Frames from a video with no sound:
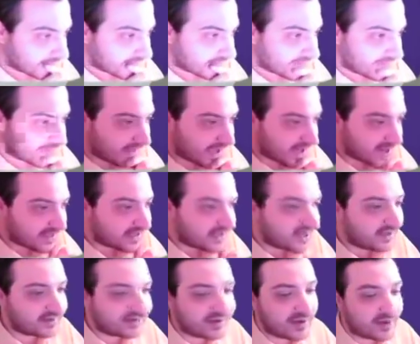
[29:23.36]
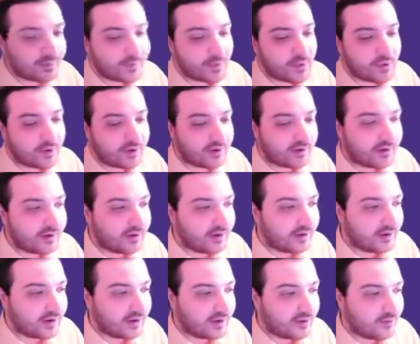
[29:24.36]
knight takes d4,
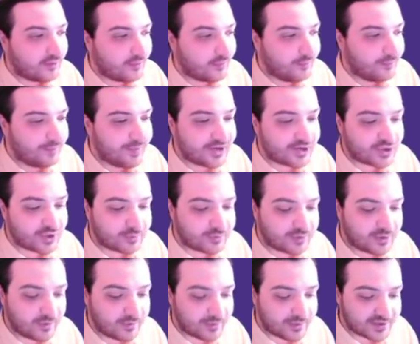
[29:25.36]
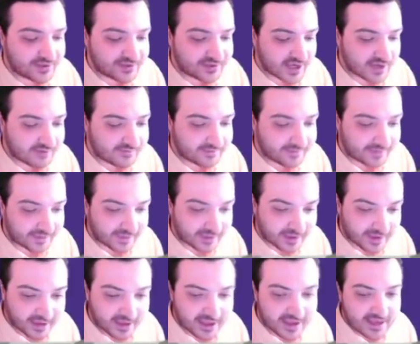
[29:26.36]
bishop to the b7.
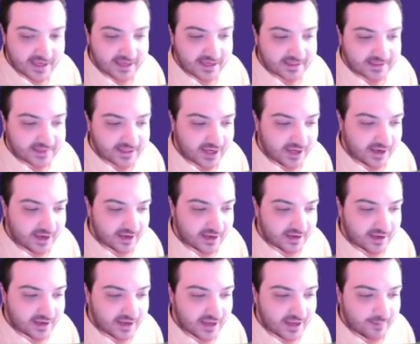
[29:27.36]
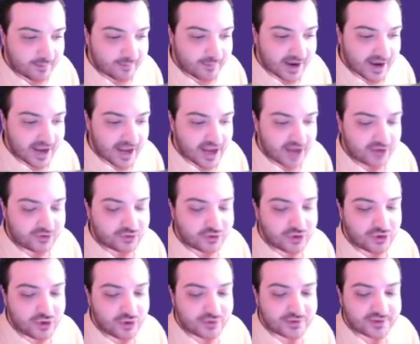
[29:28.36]
See, by
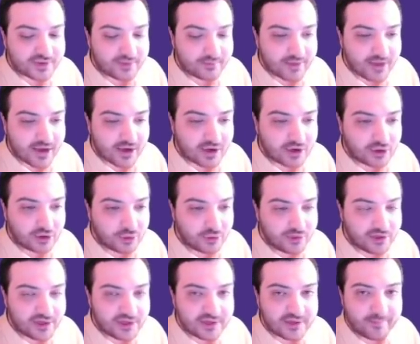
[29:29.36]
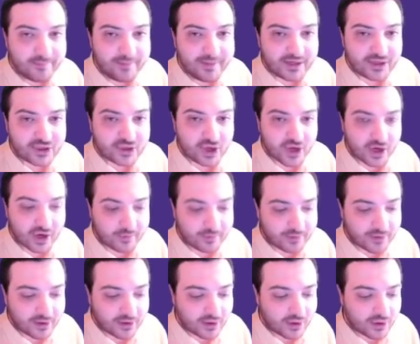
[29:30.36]
including the
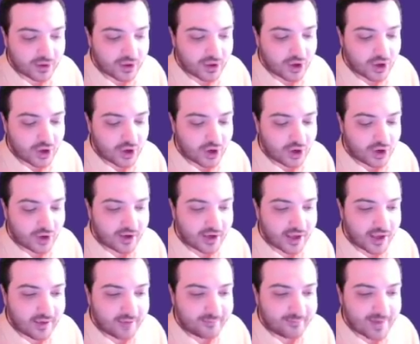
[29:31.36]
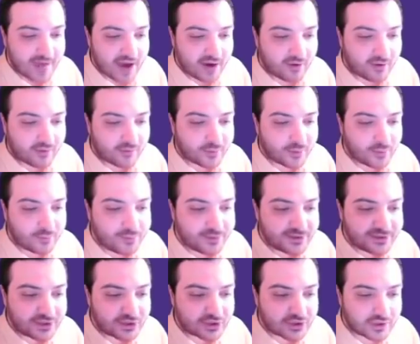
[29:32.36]
bishop on a powerful
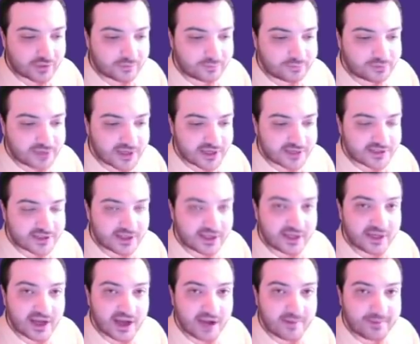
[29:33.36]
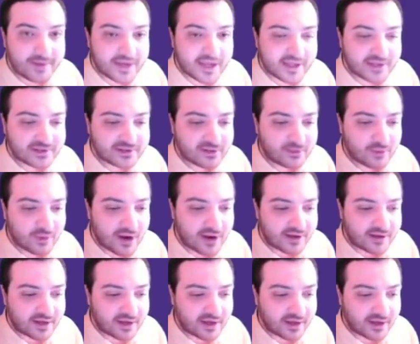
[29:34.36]
position, placing it up against the
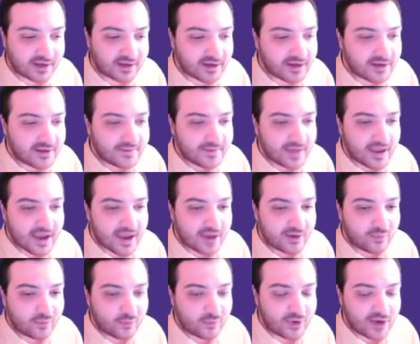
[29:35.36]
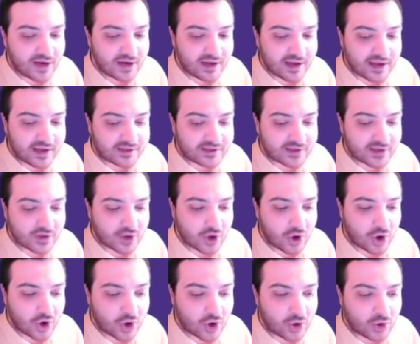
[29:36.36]
white king, and realizing
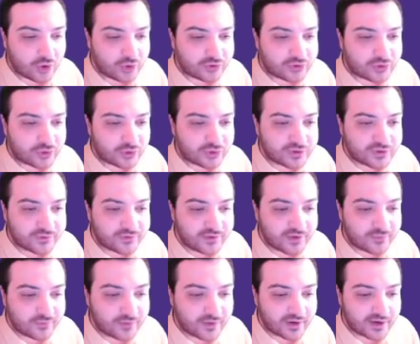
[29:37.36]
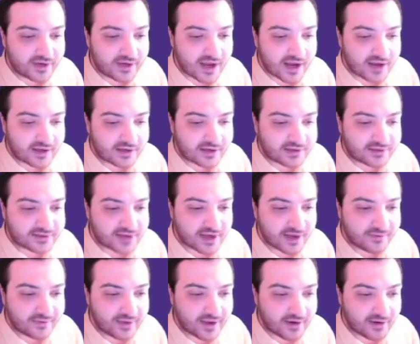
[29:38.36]
all sorts of different tactics
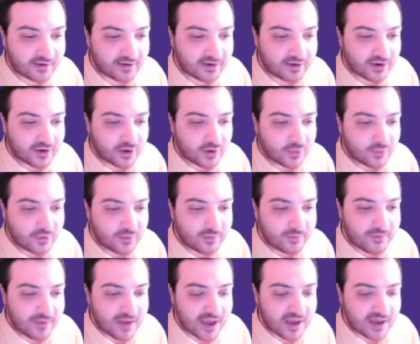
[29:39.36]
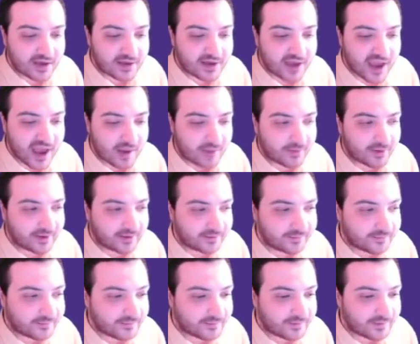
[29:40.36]
out there, we make it happen.
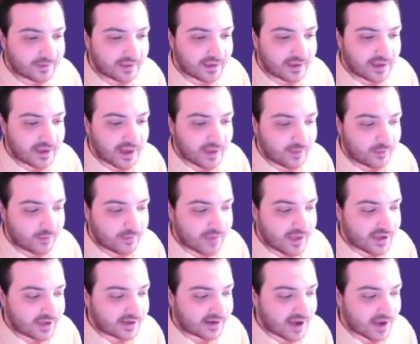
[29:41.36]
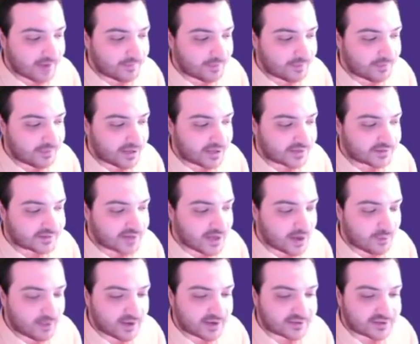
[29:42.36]
And we make it happen because
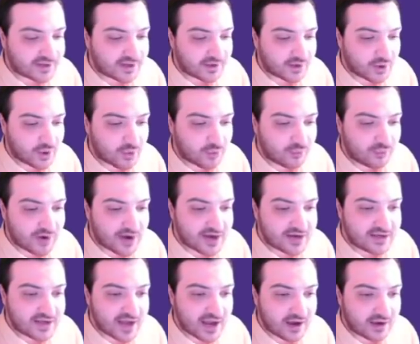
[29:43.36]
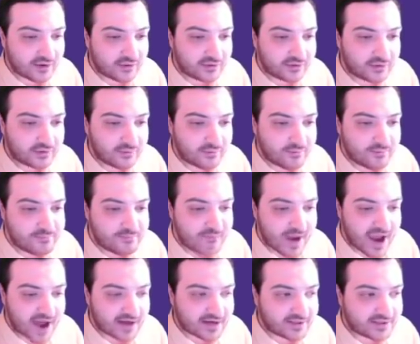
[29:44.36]
now white's got to go right down,
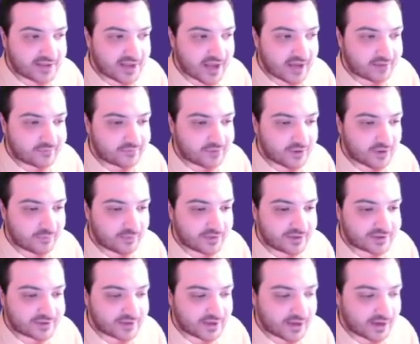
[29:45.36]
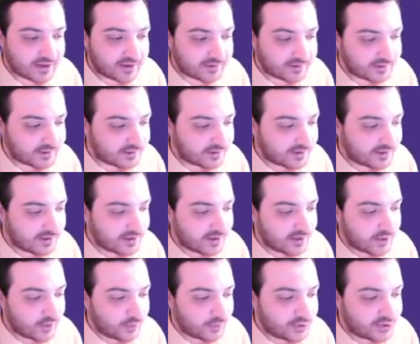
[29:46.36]
back at the f1 with his king,
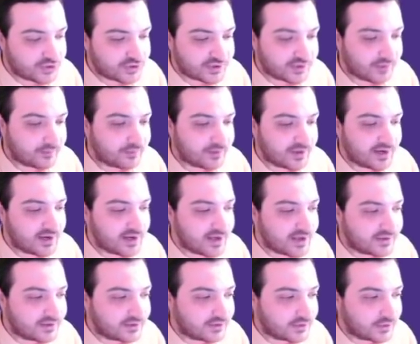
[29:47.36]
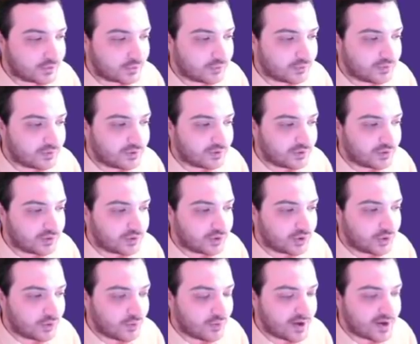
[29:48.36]
which simply leads to
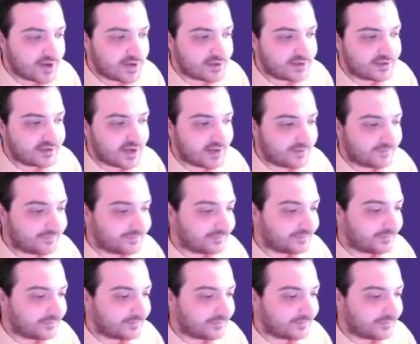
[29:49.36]
queen d7.